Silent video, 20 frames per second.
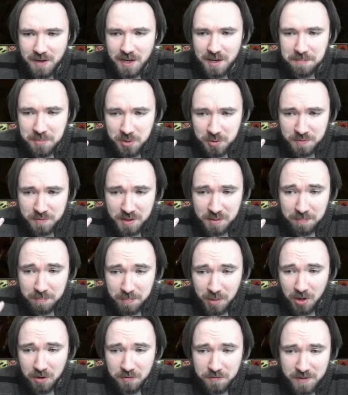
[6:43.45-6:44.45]
I'm moving
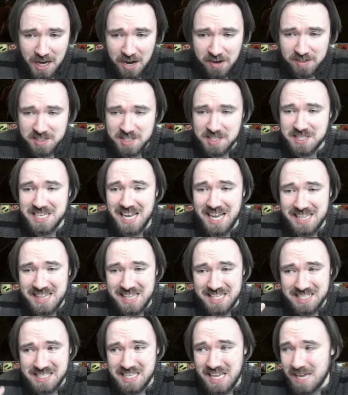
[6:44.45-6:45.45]
both characters at
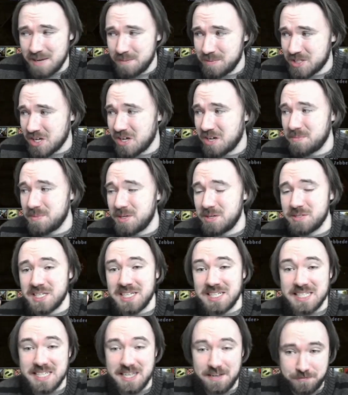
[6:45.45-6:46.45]
the same time
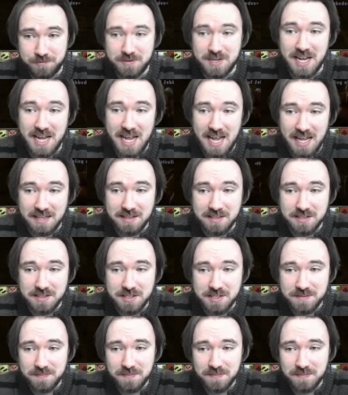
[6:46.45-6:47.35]
using different hands.